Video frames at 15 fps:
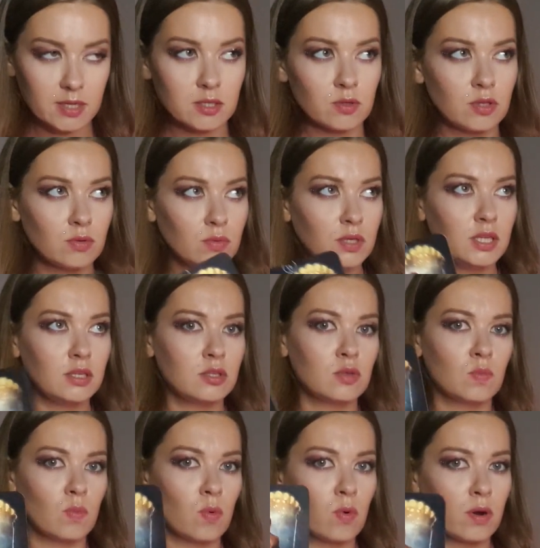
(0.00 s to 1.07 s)
So you need
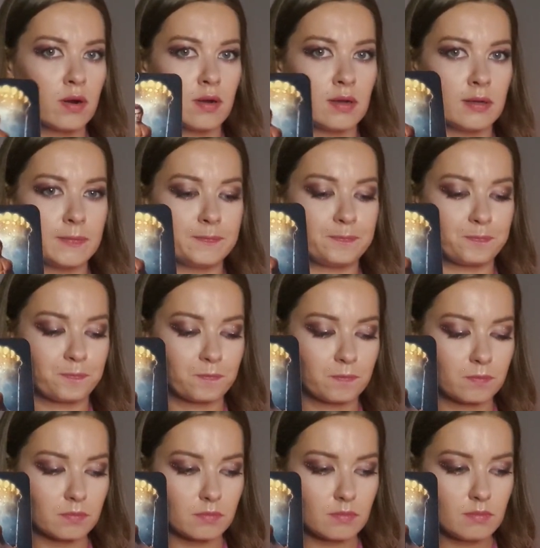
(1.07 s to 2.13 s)
to more
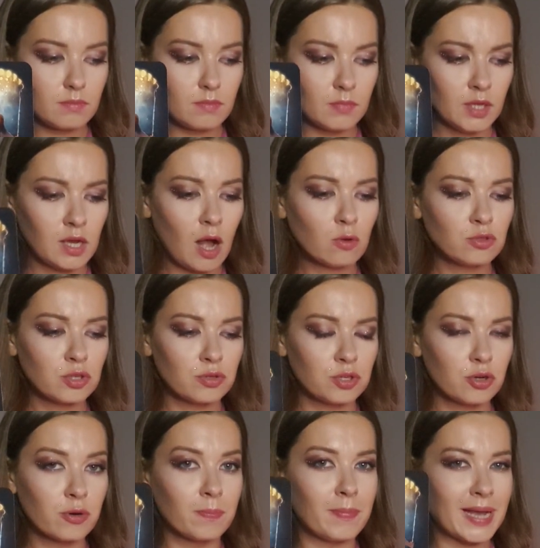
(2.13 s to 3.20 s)
Count on your